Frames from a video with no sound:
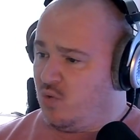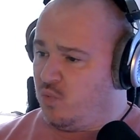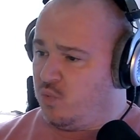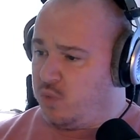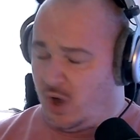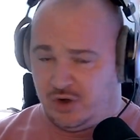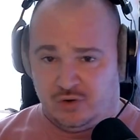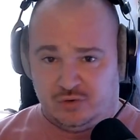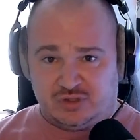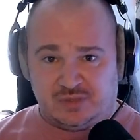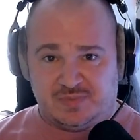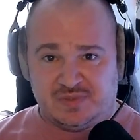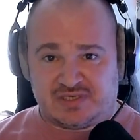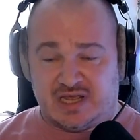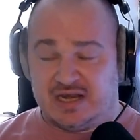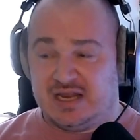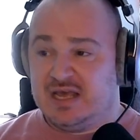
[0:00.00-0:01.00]

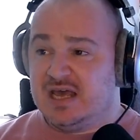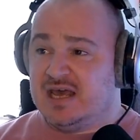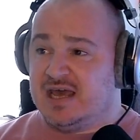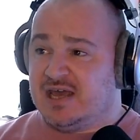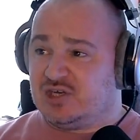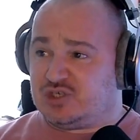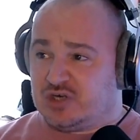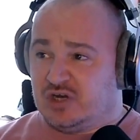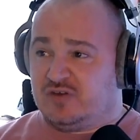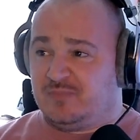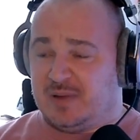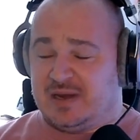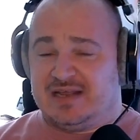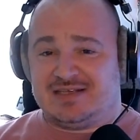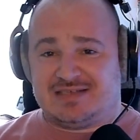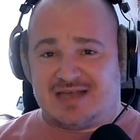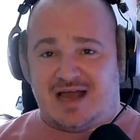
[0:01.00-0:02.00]
100%. It should have
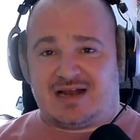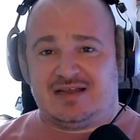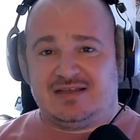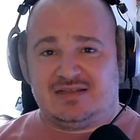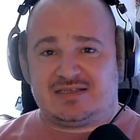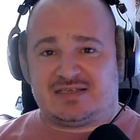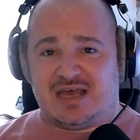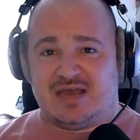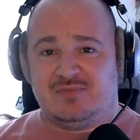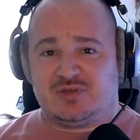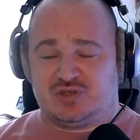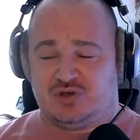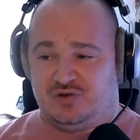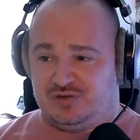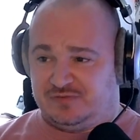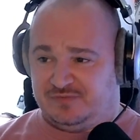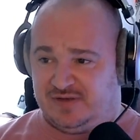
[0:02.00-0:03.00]
been exactly the same as
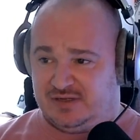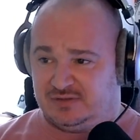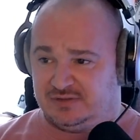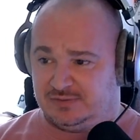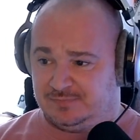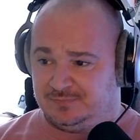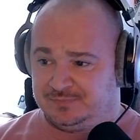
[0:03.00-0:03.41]
Huddersfield.